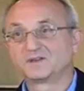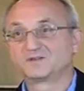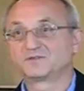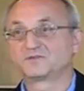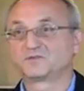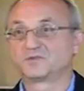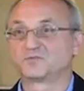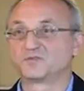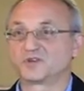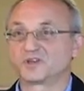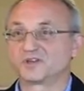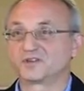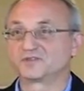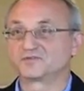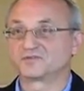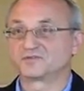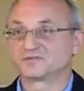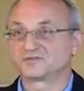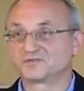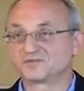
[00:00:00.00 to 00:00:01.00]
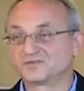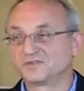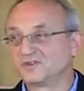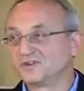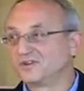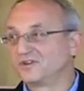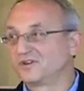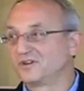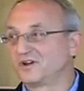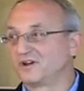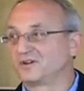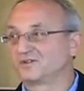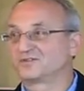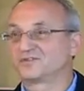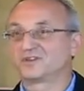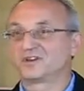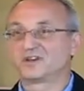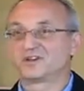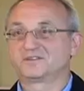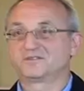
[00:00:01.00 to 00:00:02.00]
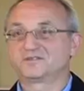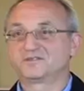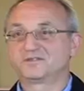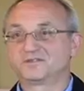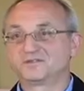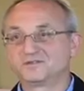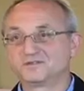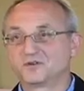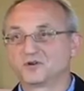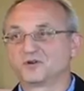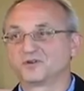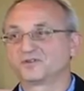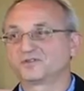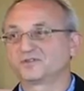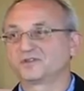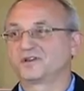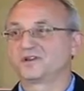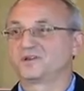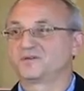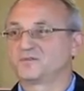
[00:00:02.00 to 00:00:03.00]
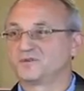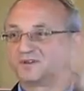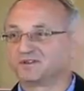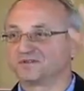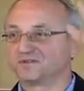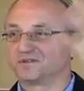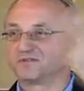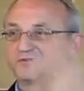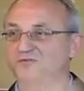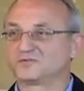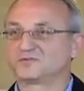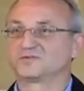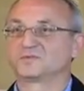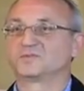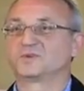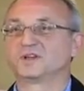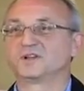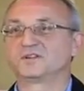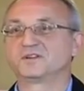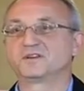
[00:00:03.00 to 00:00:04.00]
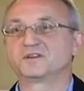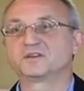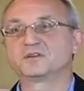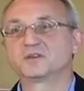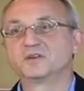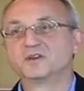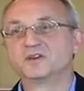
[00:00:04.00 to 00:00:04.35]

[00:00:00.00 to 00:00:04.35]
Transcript: So bringing this outside earth element into the building,